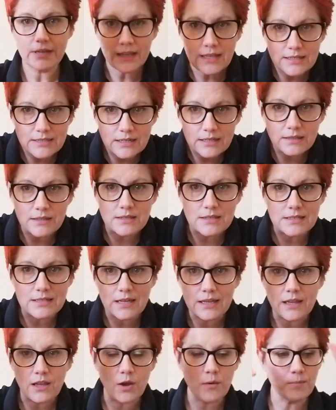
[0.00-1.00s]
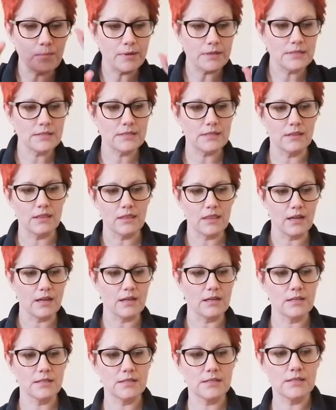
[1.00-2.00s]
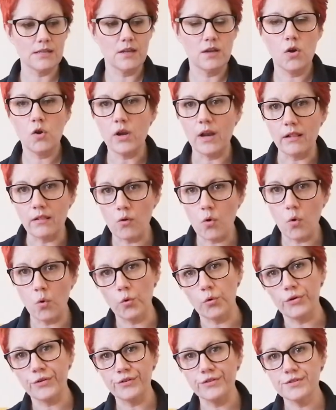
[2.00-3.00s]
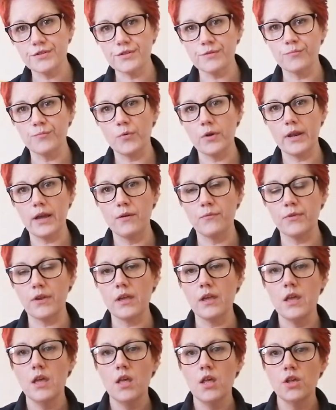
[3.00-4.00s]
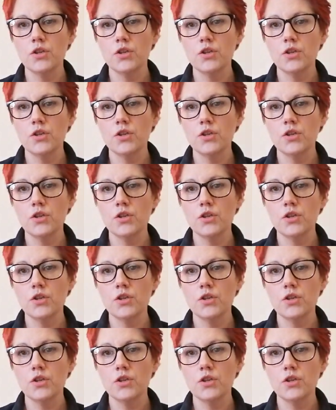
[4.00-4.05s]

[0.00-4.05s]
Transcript: and he has little sticky out bits and things, little horns and what have you.